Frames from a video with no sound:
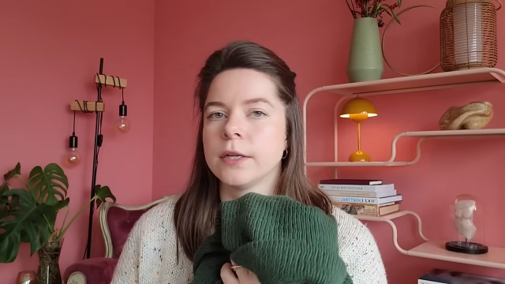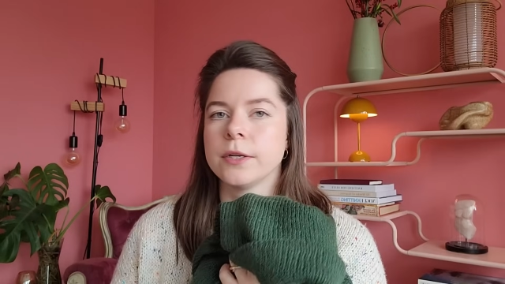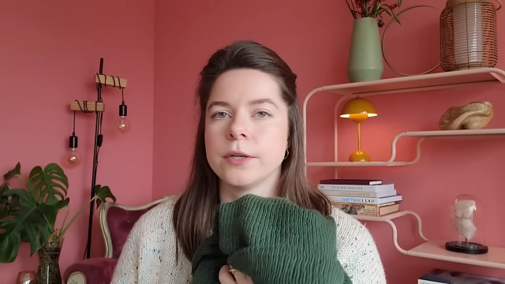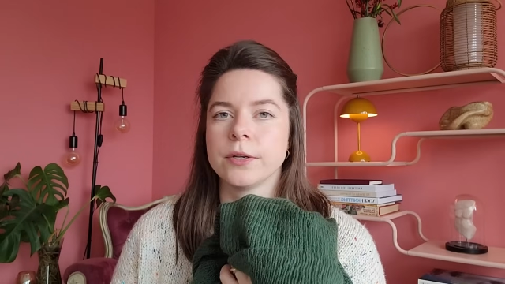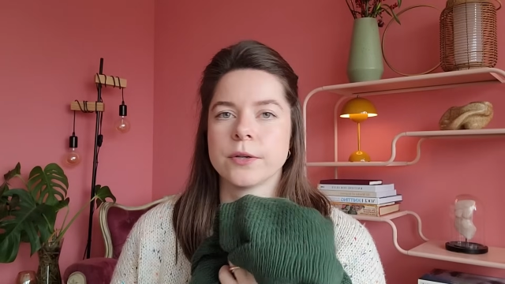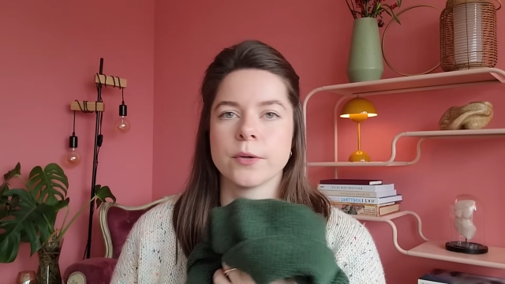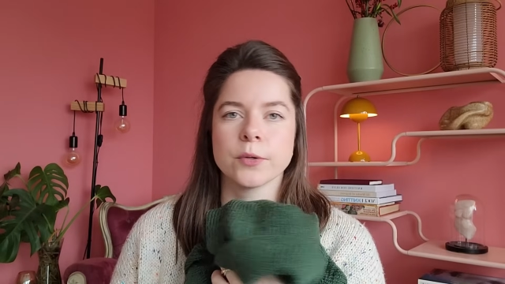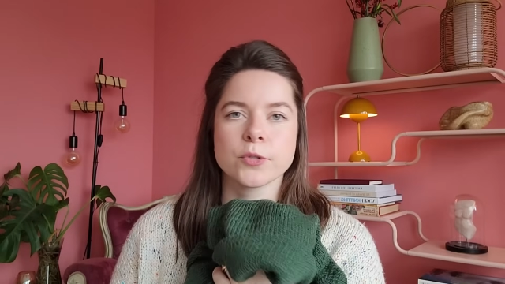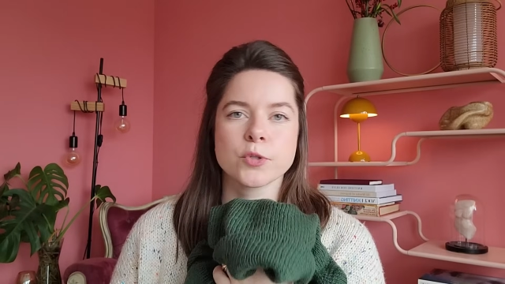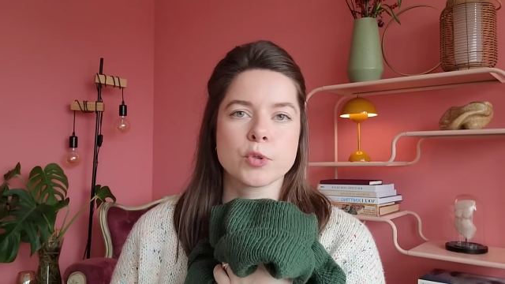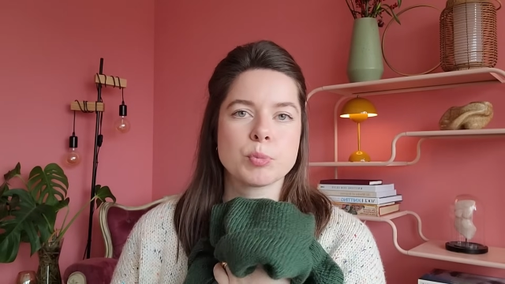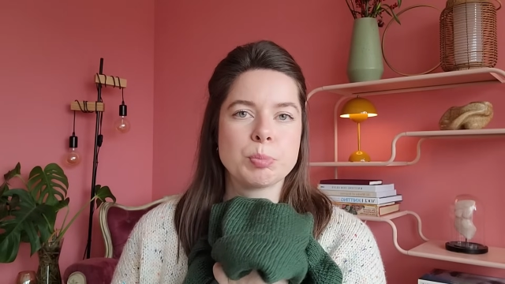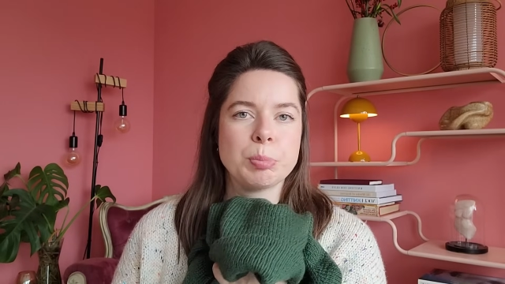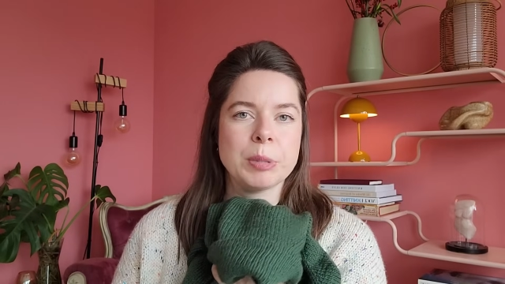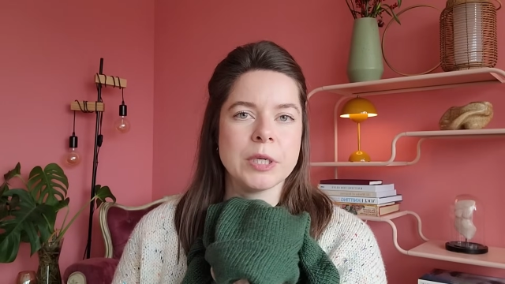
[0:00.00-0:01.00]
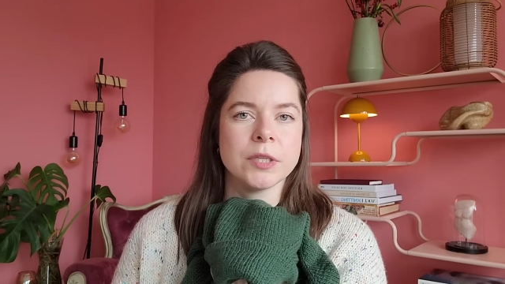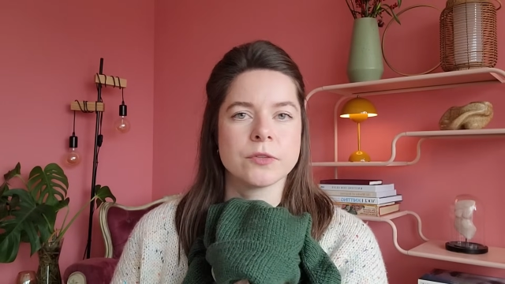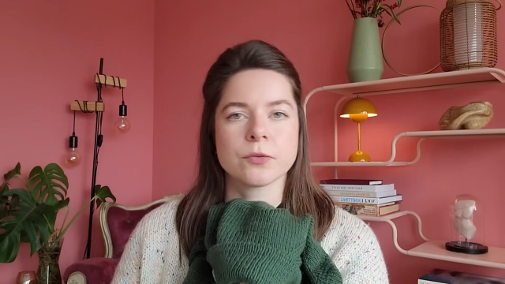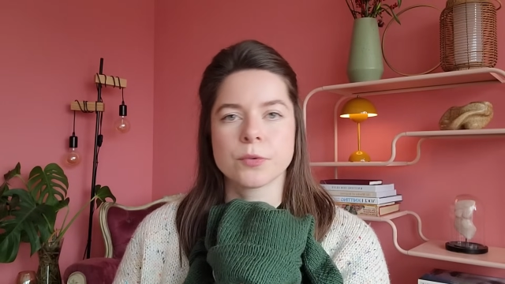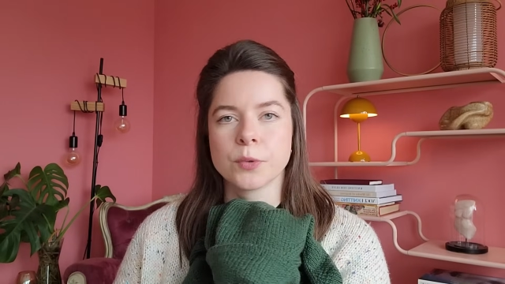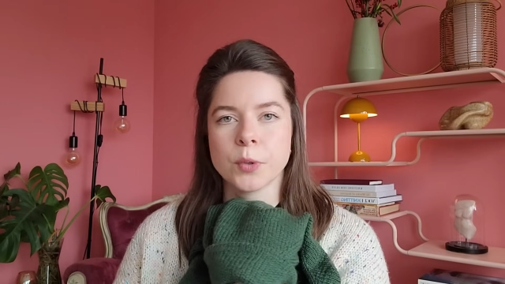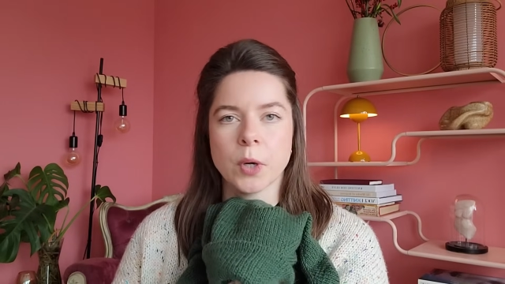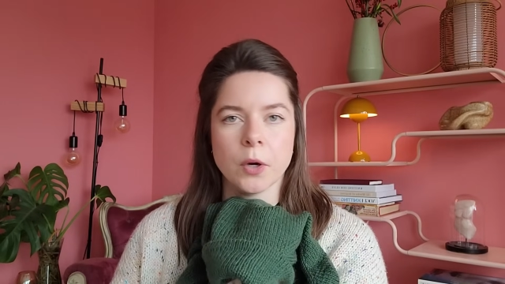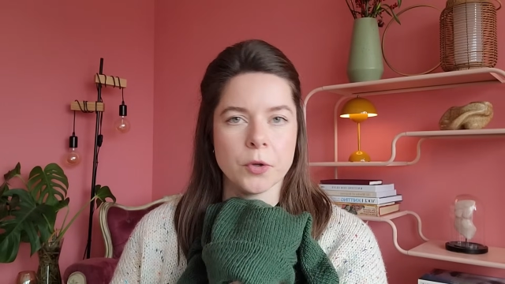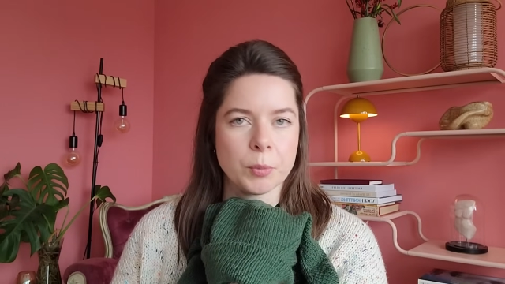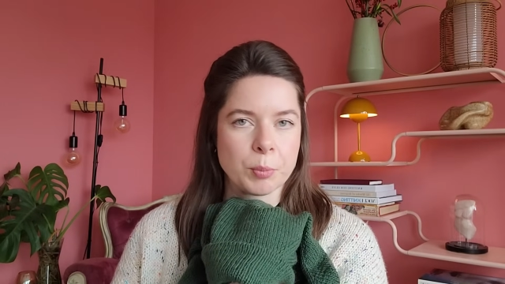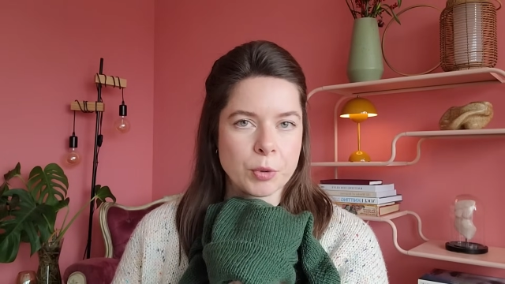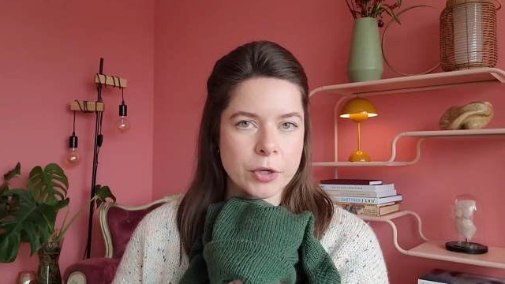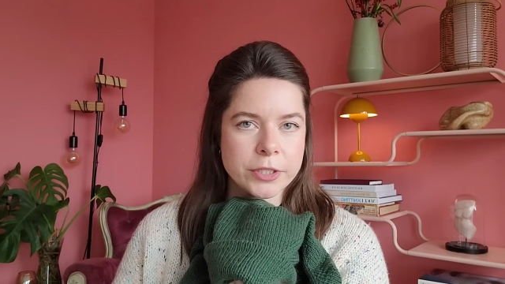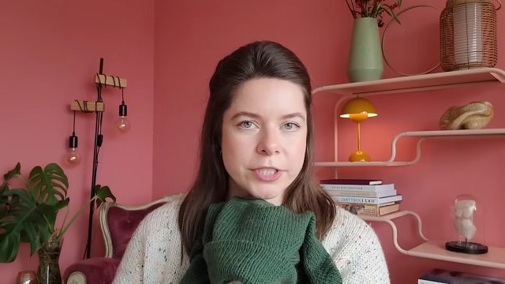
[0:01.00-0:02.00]
not speed through all the
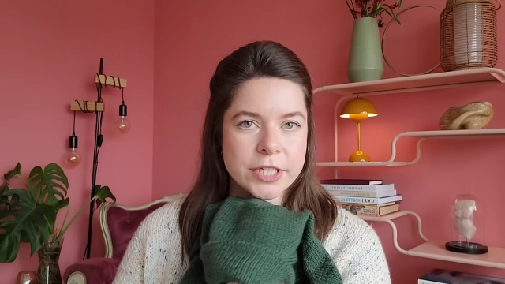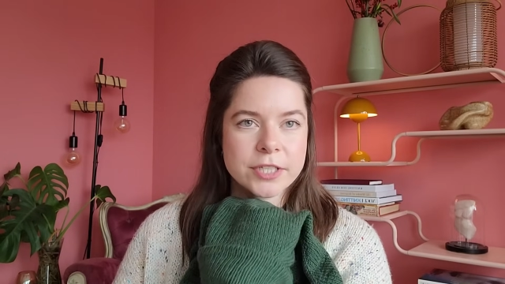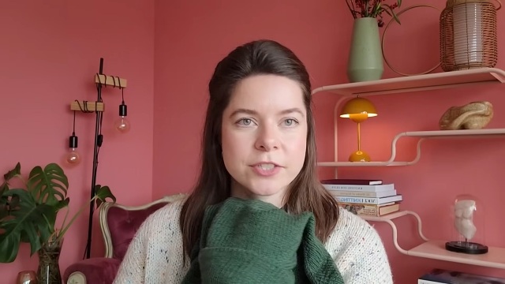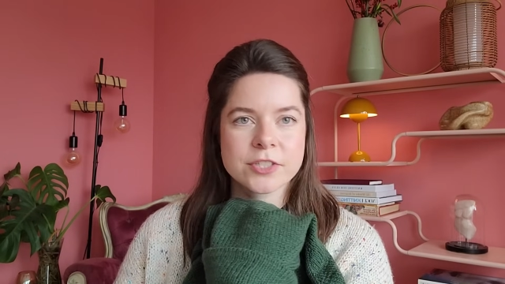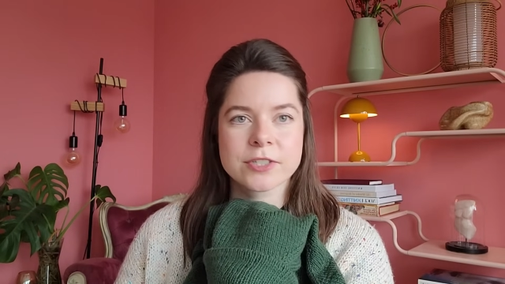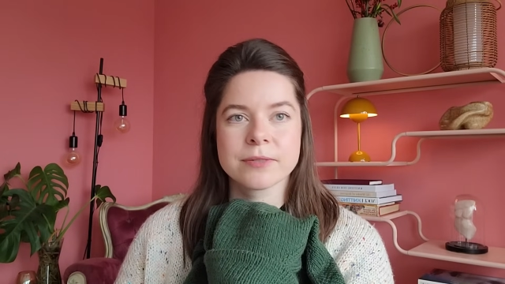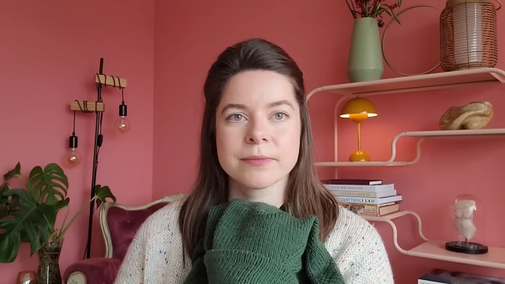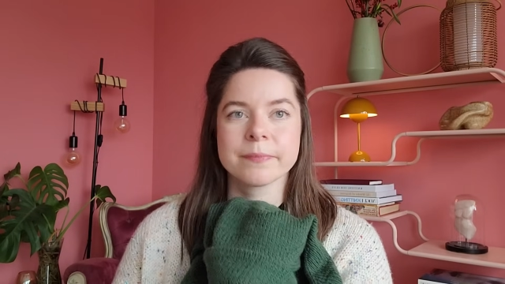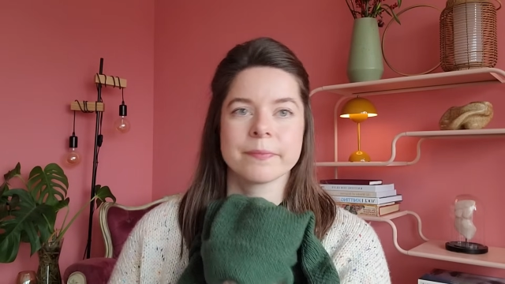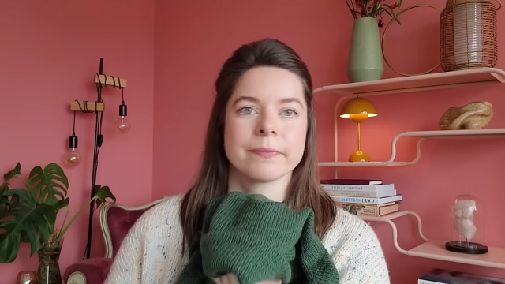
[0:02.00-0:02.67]
projects.